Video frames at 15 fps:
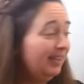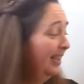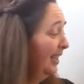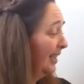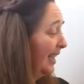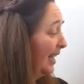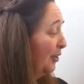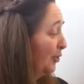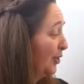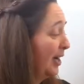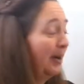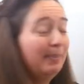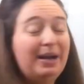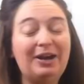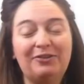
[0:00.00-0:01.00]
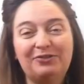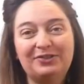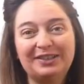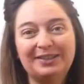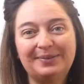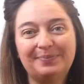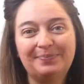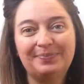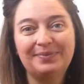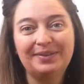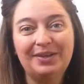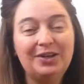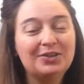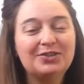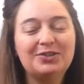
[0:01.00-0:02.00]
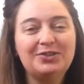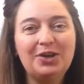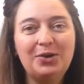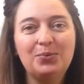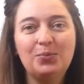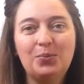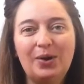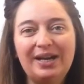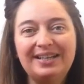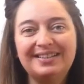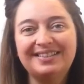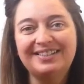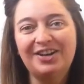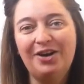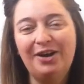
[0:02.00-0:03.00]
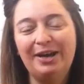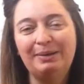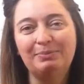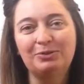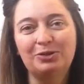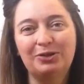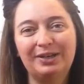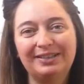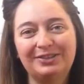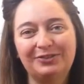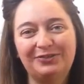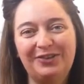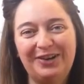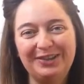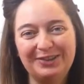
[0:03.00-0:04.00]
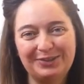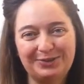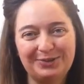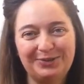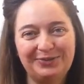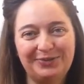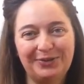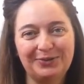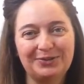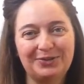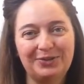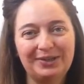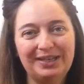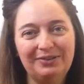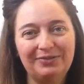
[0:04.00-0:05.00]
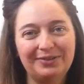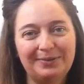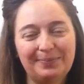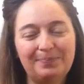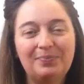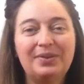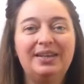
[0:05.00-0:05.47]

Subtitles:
It cannot come after. So don't waste time trying to find the true, false, not given.